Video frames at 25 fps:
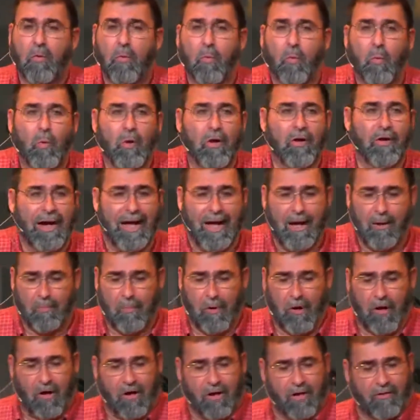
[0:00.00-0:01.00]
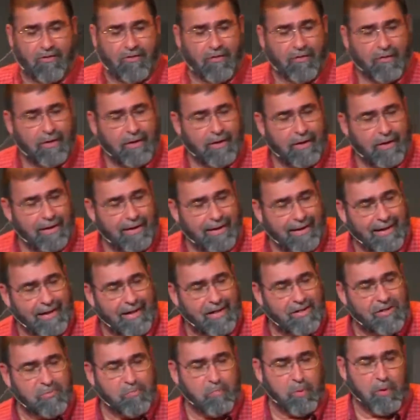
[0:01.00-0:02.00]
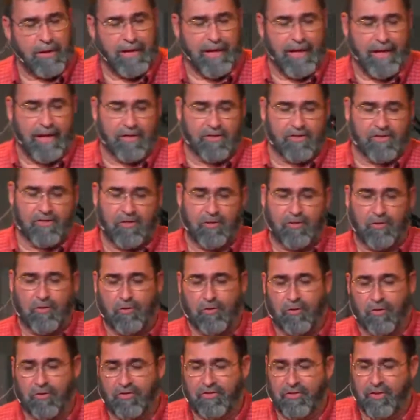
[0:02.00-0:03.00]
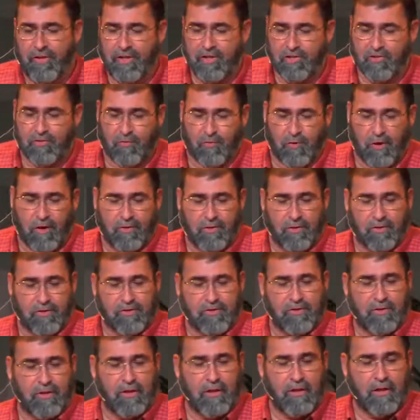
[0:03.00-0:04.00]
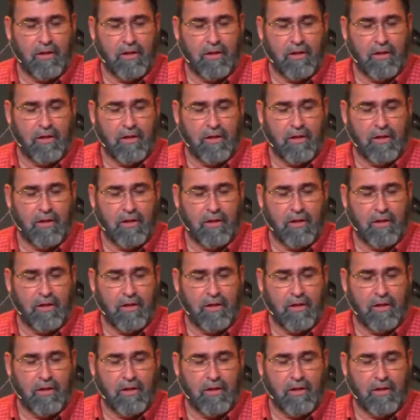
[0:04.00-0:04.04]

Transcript: We're now part of His plans to do good things for others,